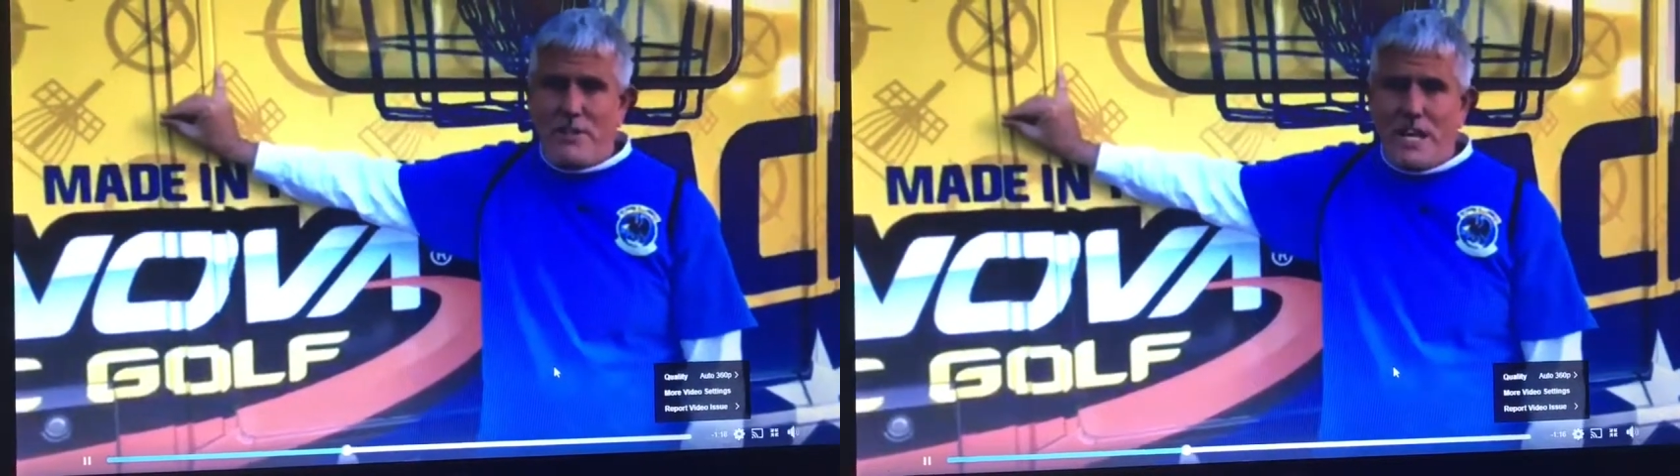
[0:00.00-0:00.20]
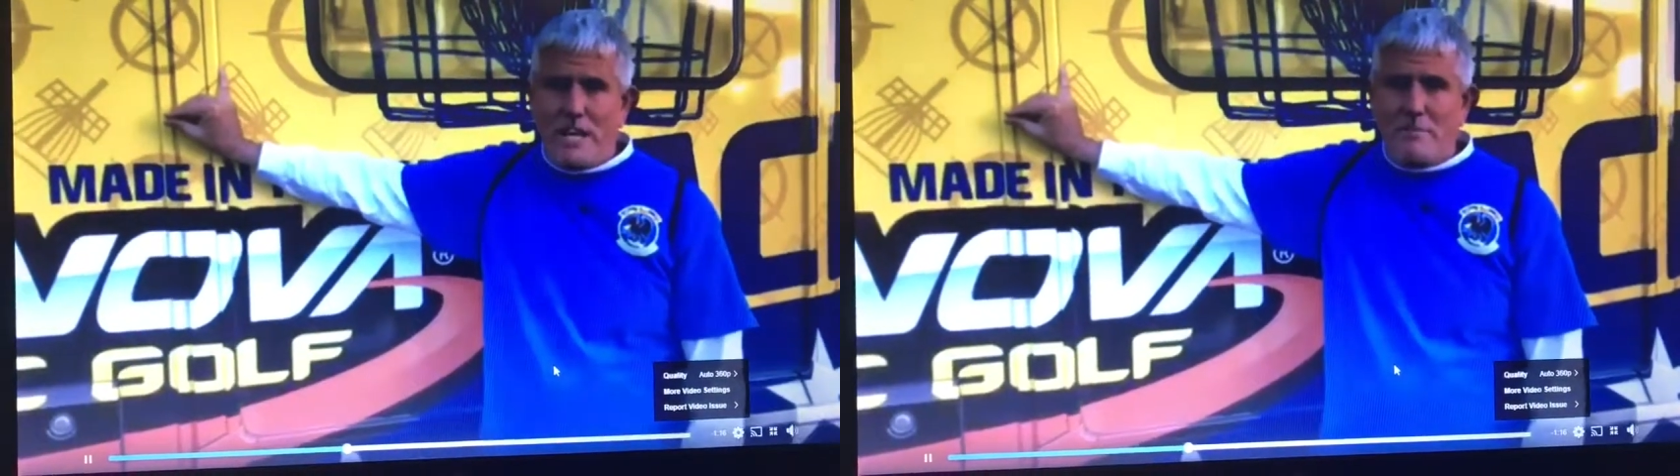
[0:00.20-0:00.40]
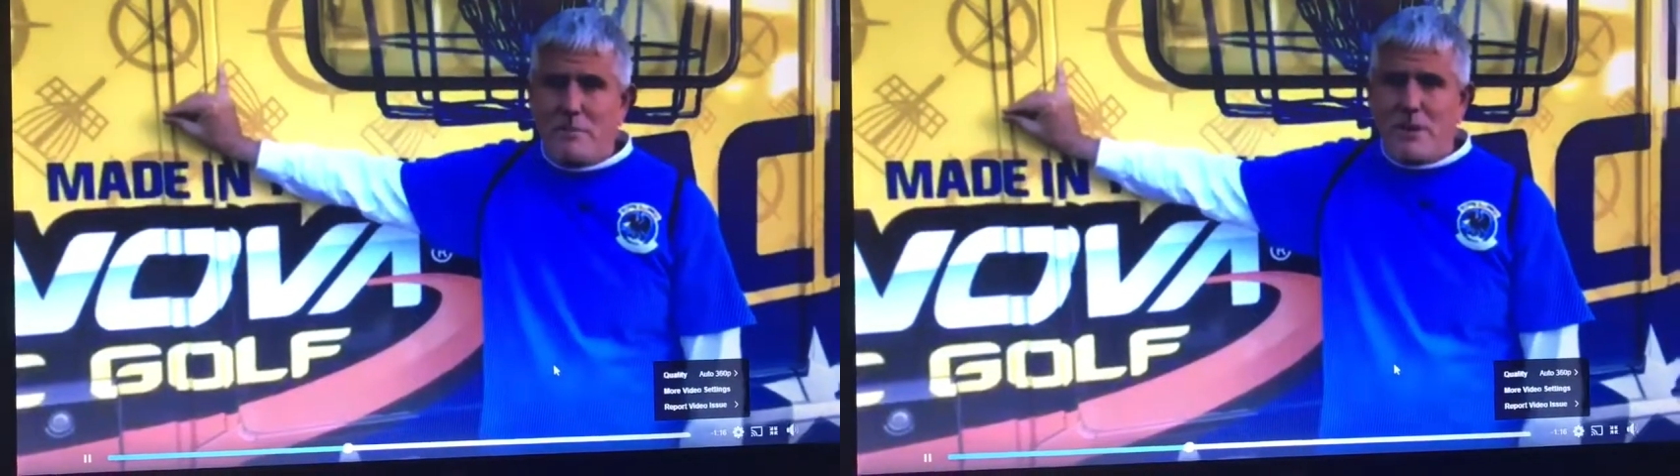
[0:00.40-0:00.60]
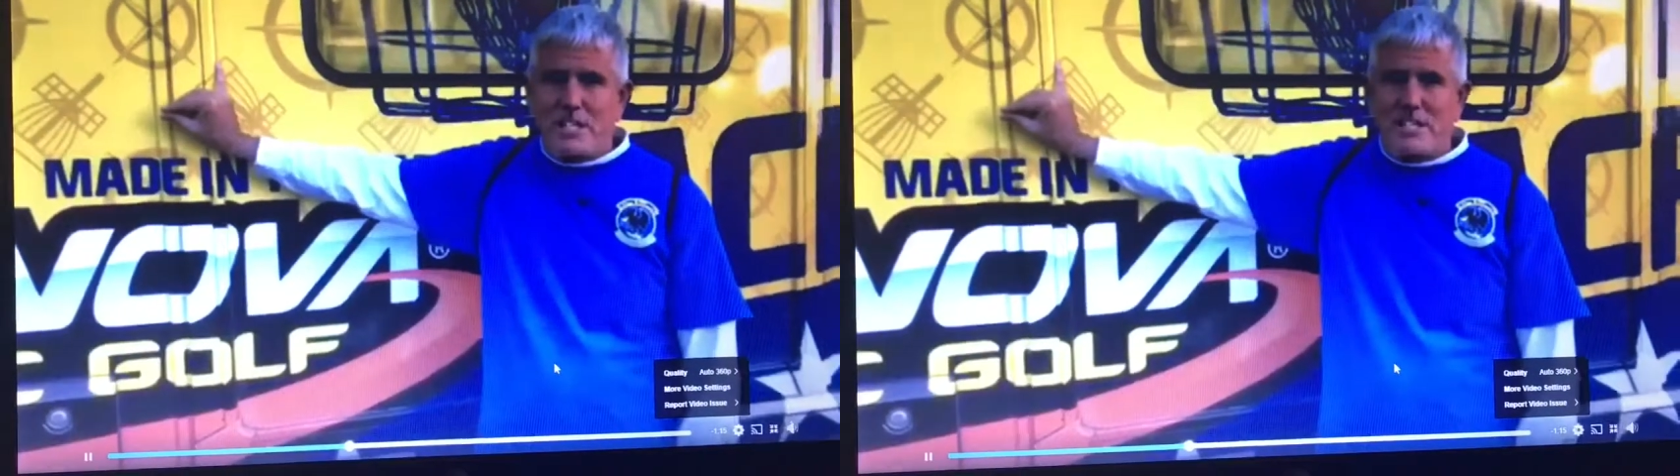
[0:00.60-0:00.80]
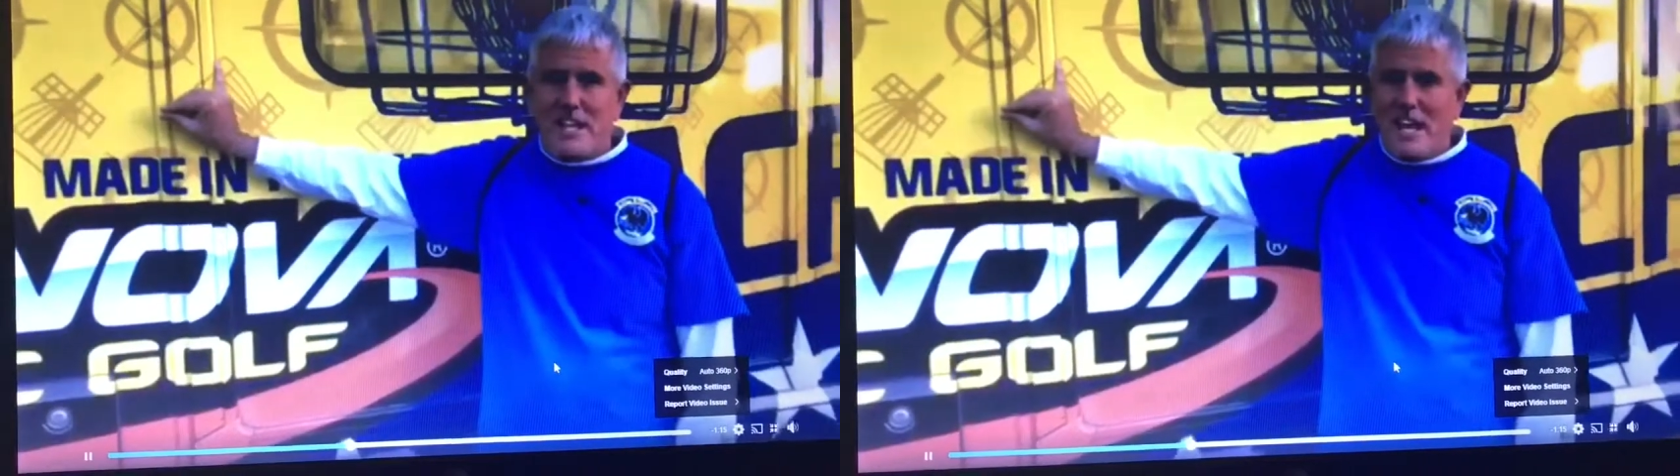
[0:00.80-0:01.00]
day,
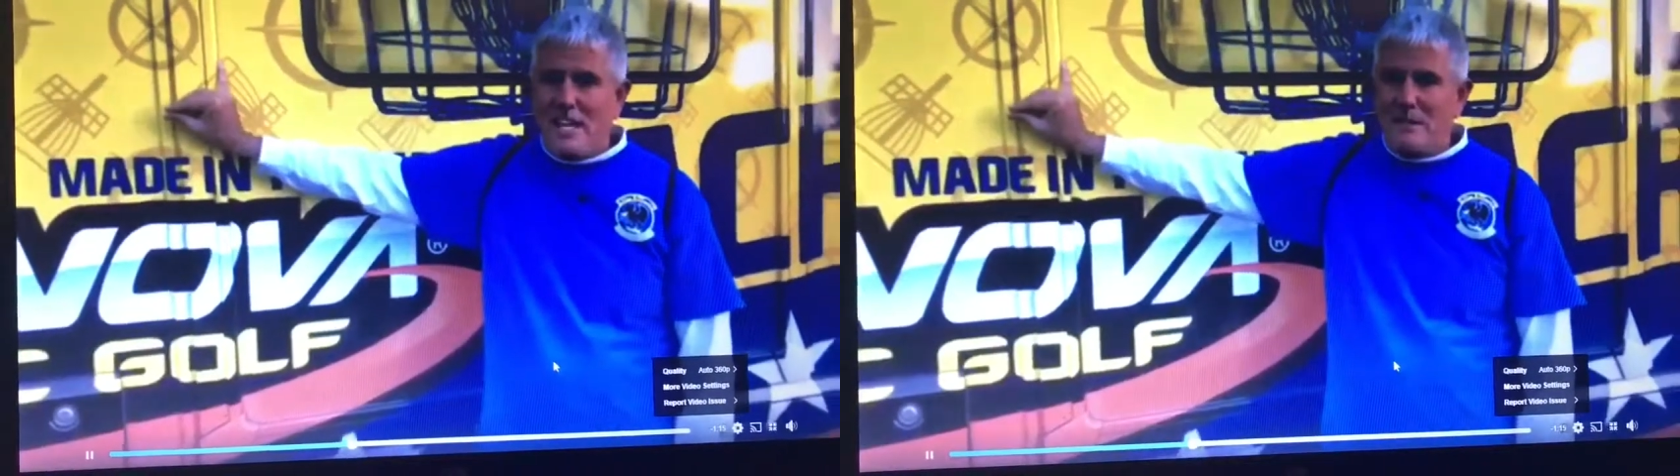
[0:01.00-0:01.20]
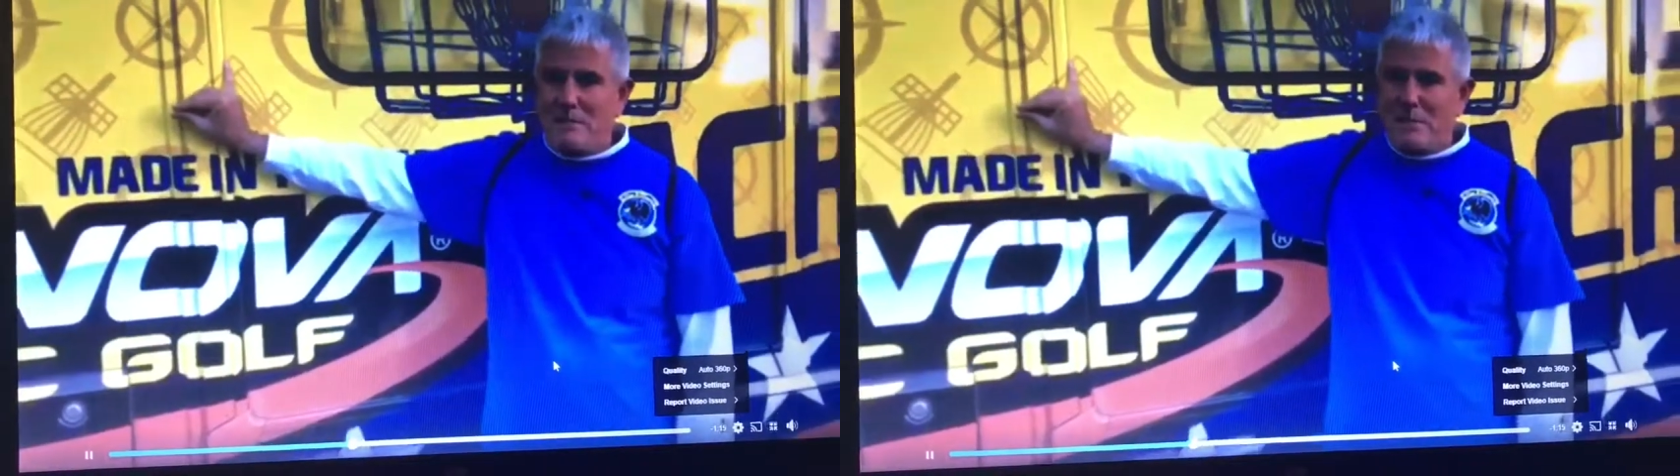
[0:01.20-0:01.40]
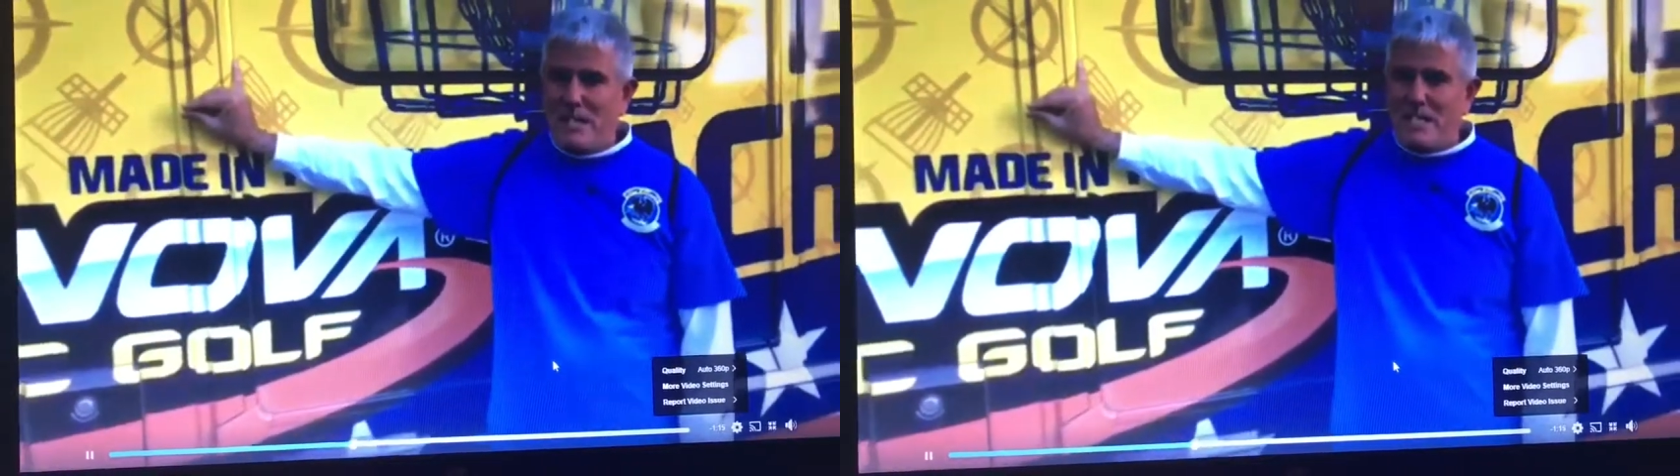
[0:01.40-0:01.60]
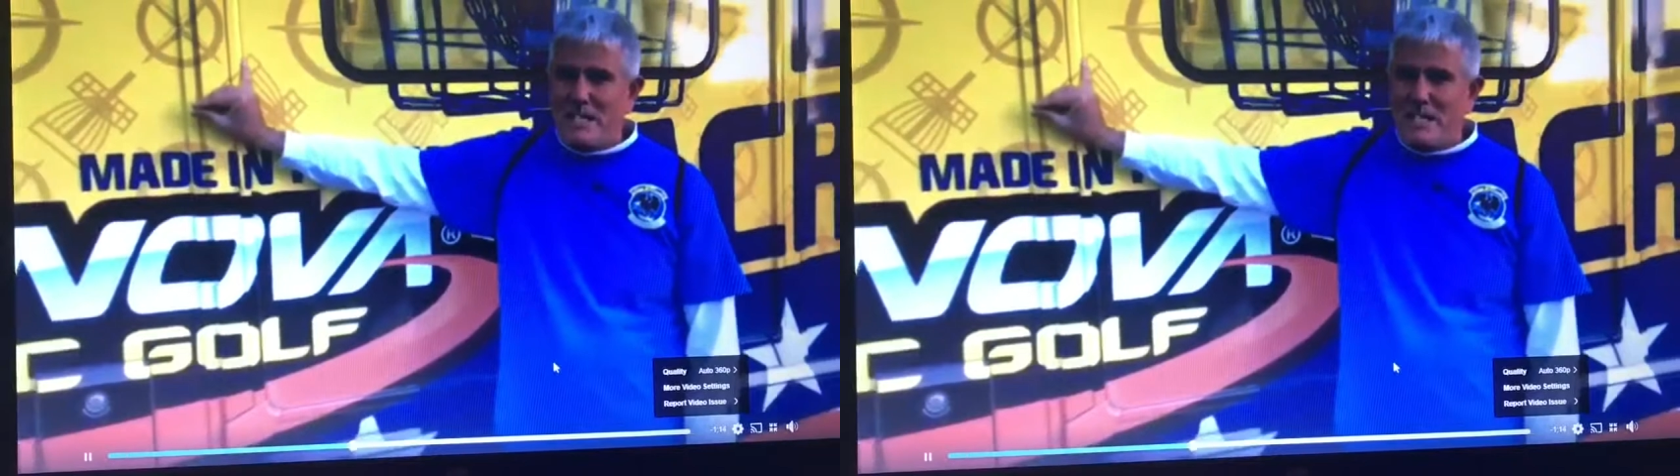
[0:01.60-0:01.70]
morning to night, but.